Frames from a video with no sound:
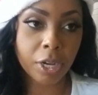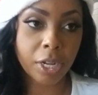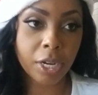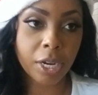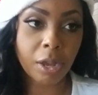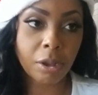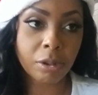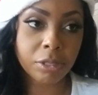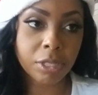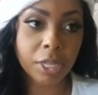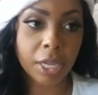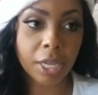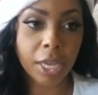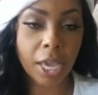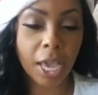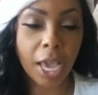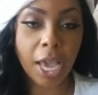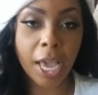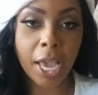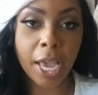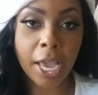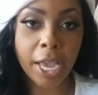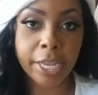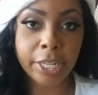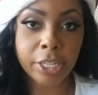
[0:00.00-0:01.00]
and I was like,
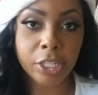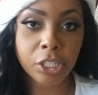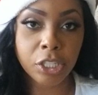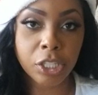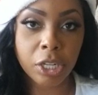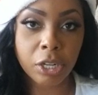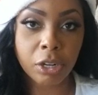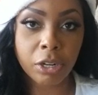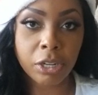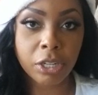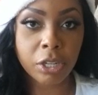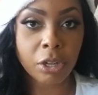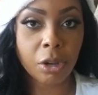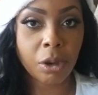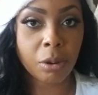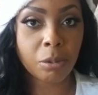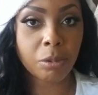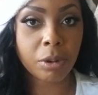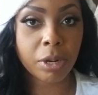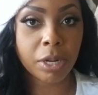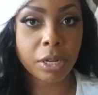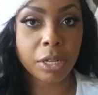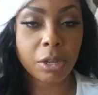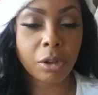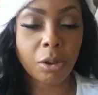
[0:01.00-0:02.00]
hey, Jerry, I'm
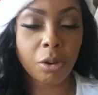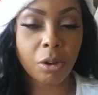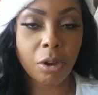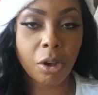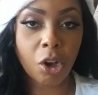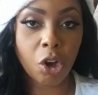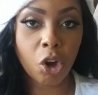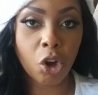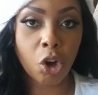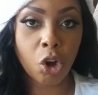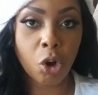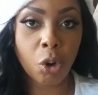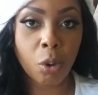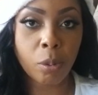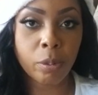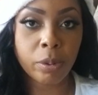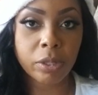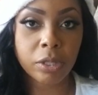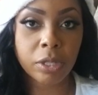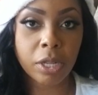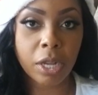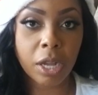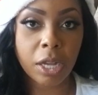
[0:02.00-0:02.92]
ready to go home.